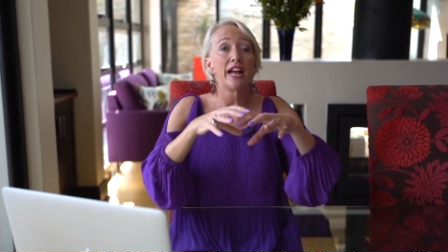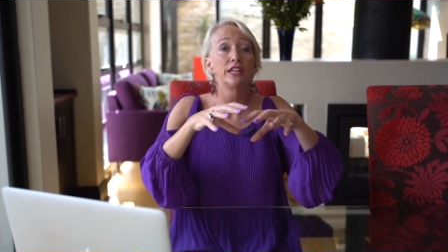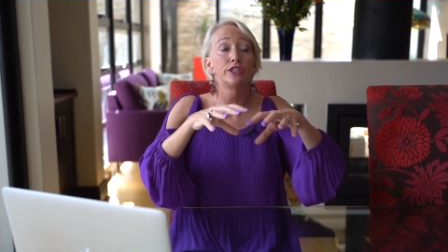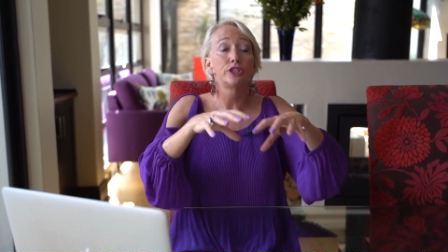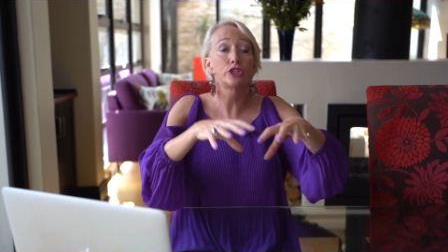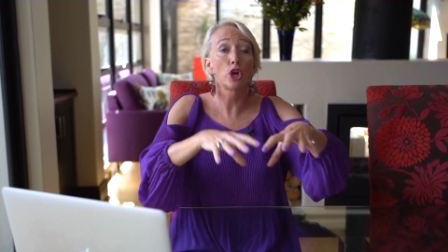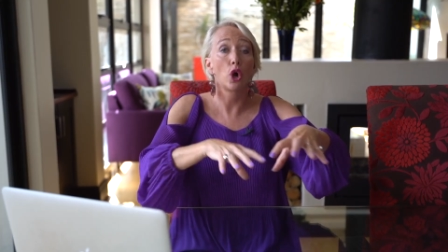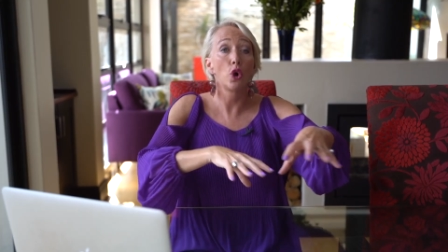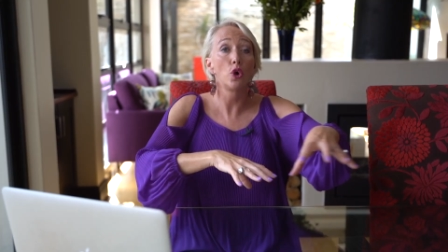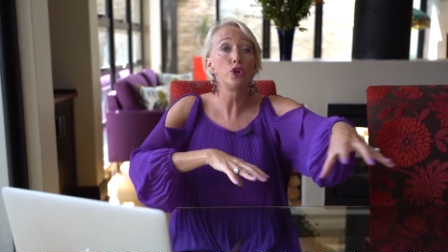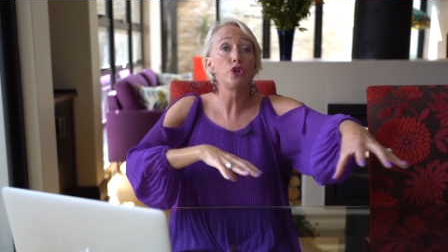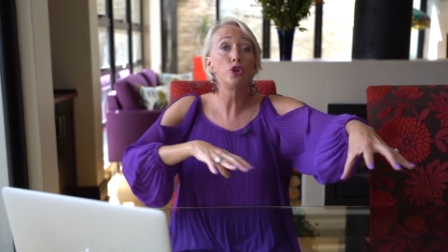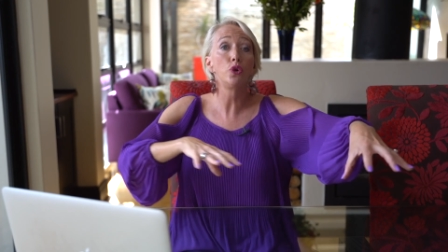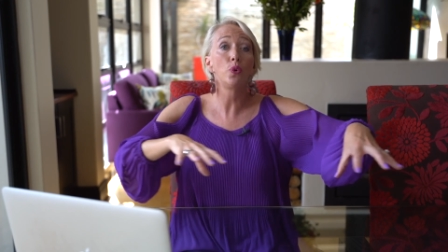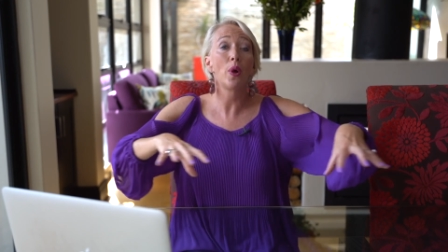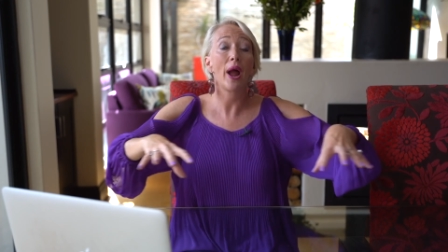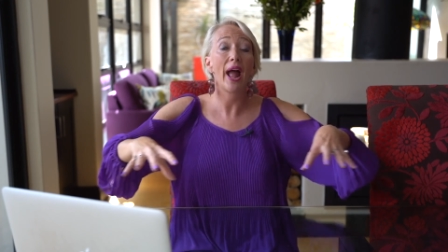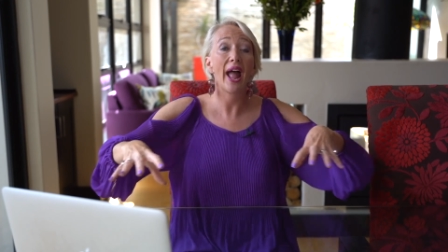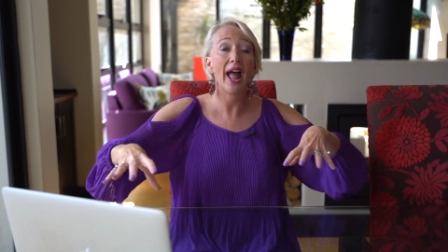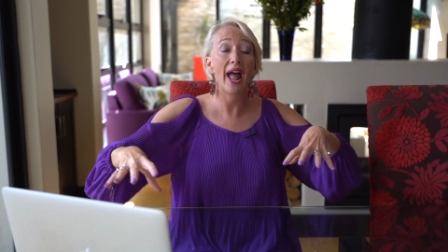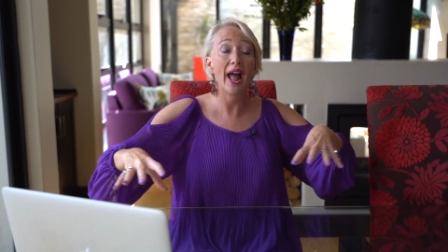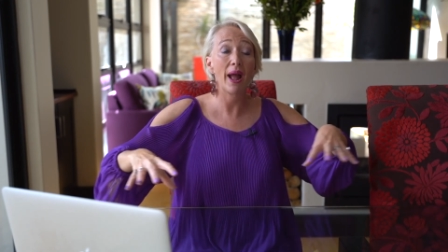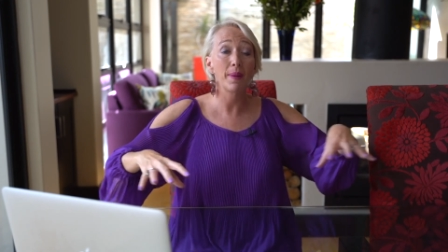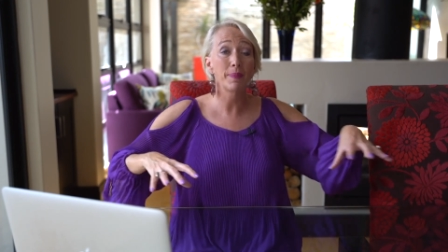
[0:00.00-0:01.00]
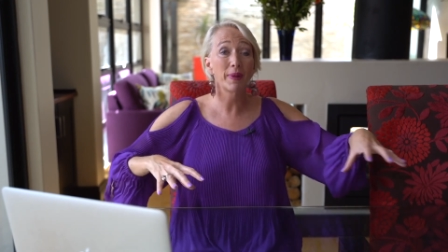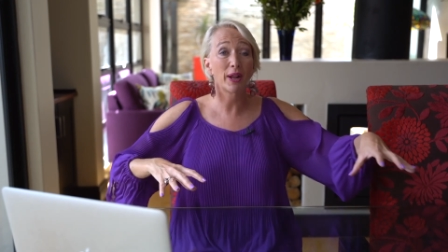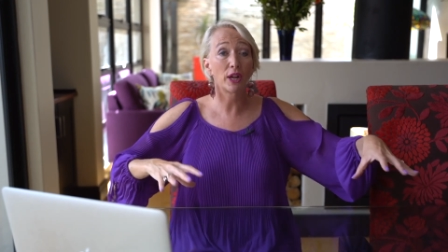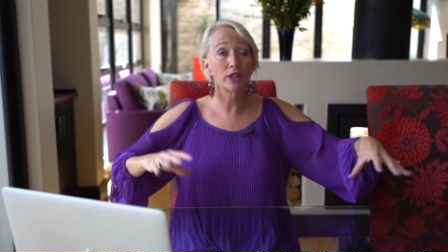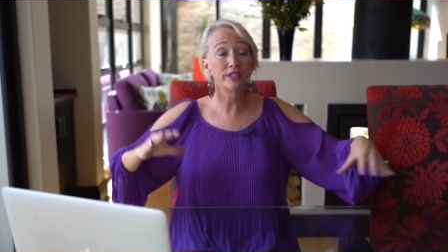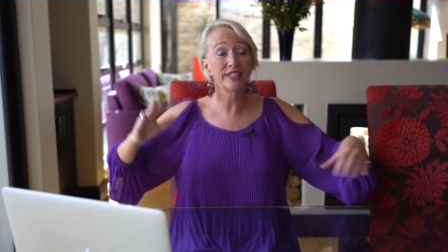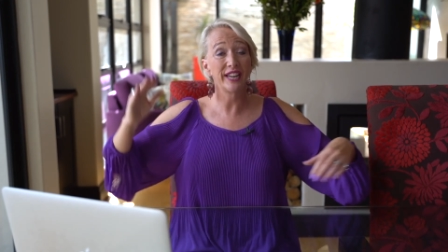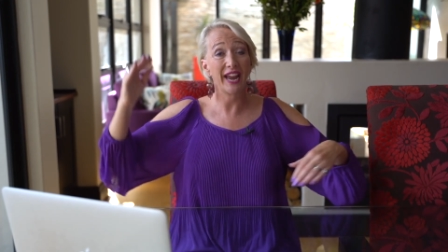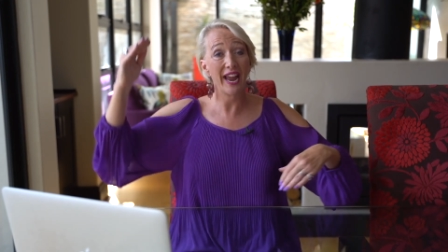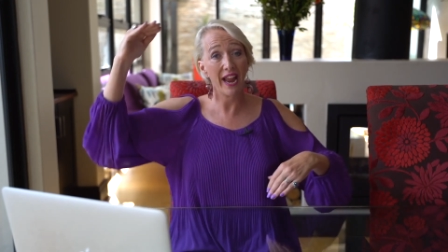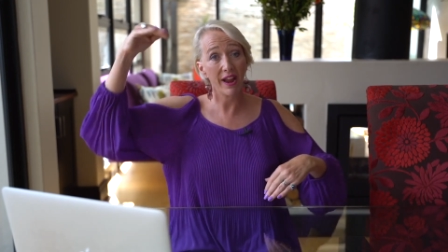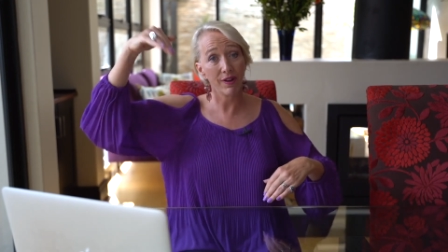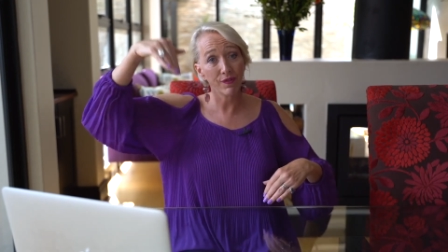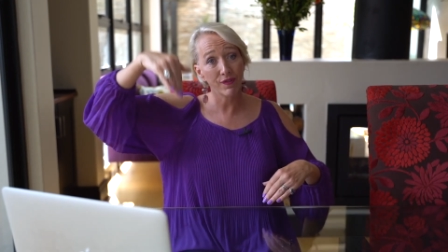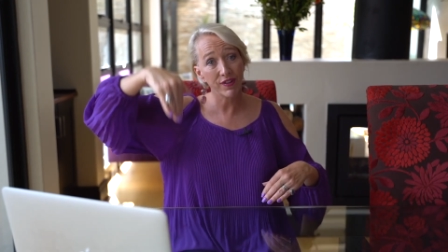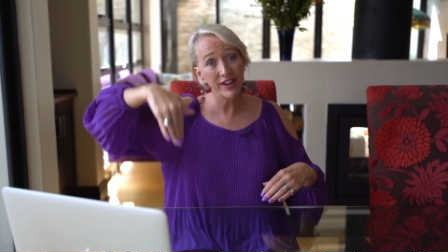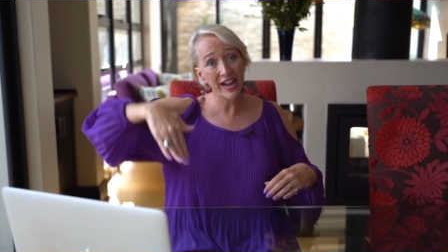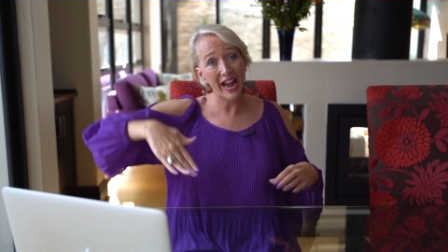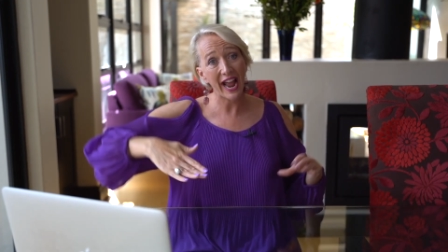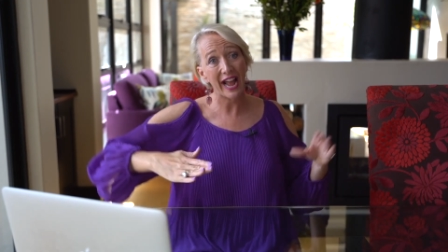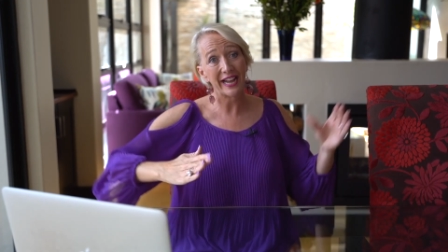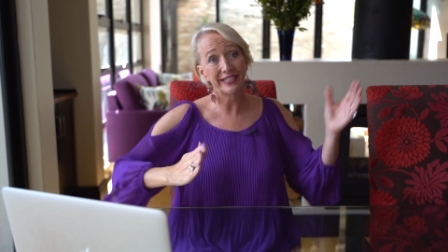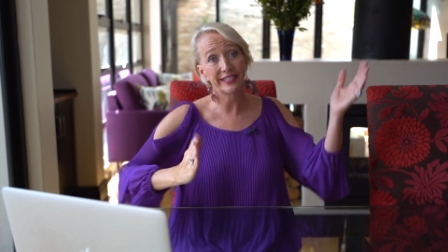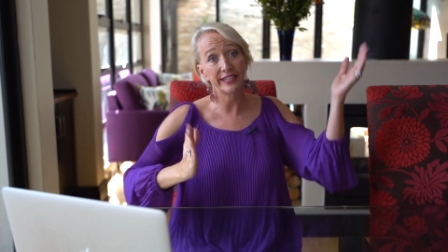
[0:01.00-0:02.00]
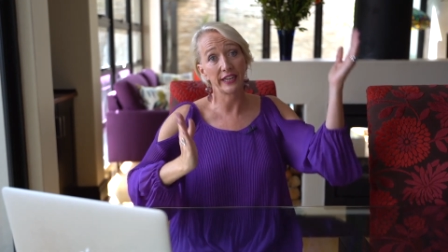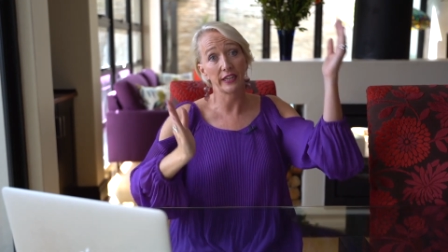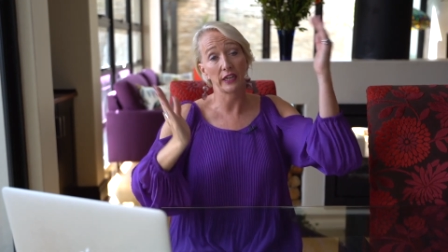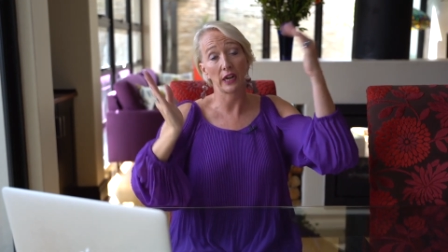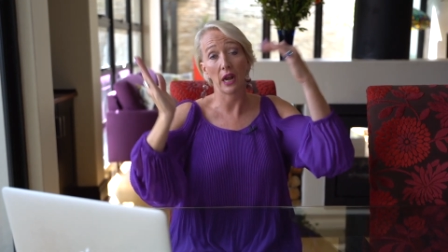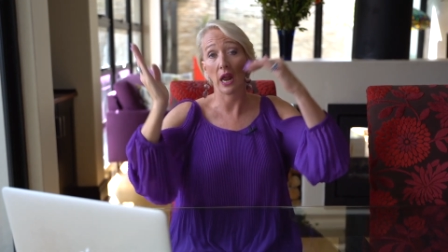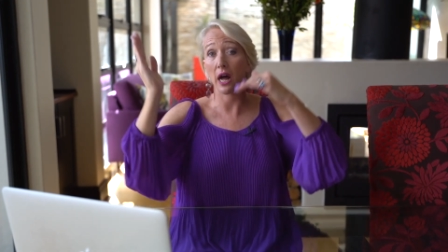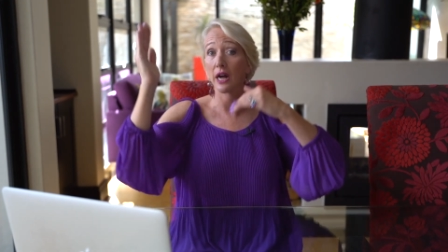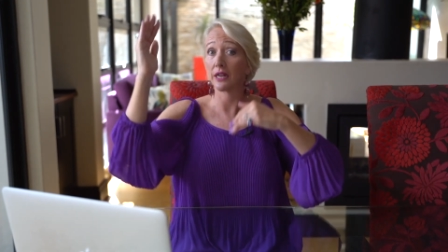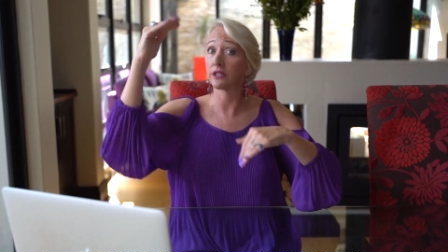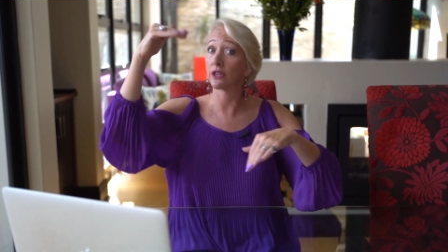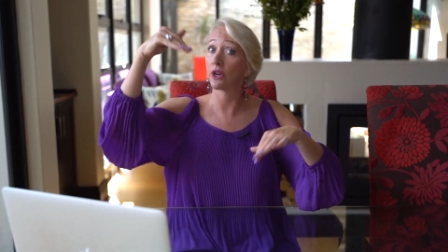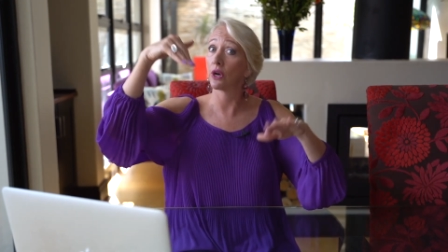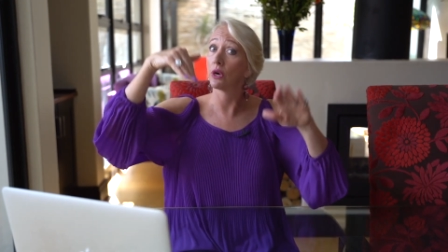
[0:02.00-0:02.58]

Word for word: So you, because every asset class